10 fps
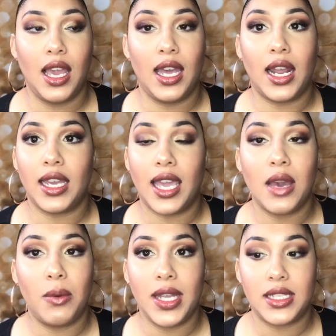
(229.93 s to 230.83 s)
and I
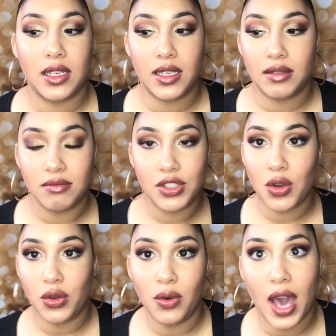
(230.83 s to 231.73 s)
can't wait to
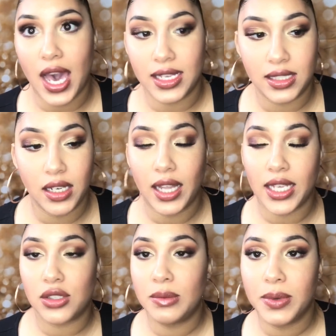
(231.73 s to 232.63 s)
show you guys. They're
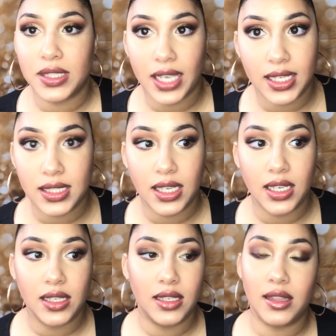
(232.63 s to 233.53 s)
like super
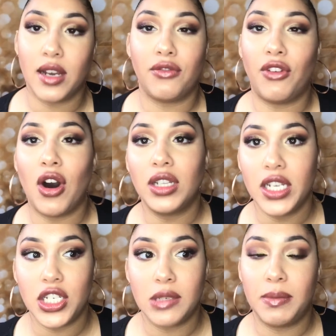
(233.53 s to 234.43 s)
sexy. They're
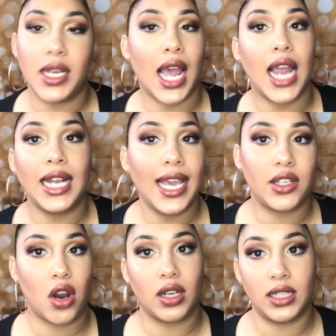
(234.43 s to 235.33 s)
fallish, but I
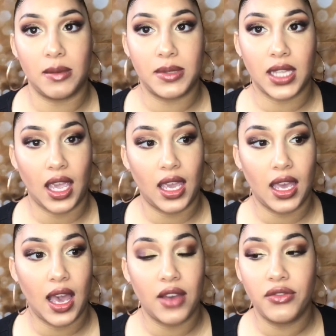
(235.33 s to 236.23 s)
like dark lips. Like,
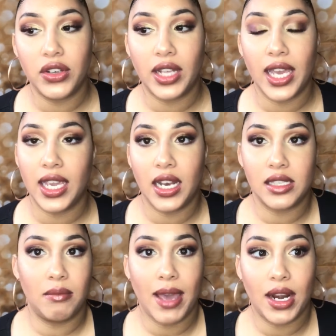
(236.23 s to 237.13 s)
I feel like it
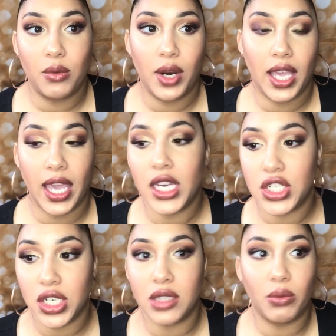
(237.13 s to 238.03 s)
doesn't matter what
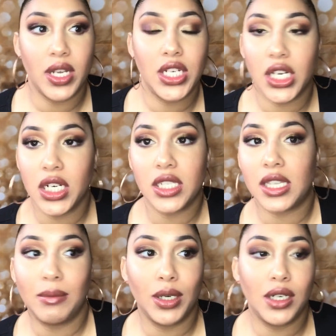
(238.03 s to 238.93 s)
occasion, winter,
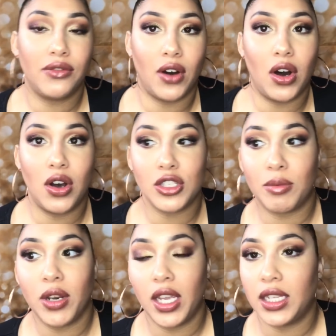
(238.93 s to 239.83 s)
summer, fall,
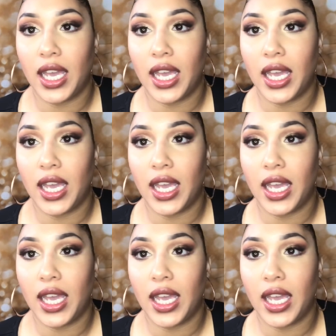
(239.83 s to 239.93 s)
spring,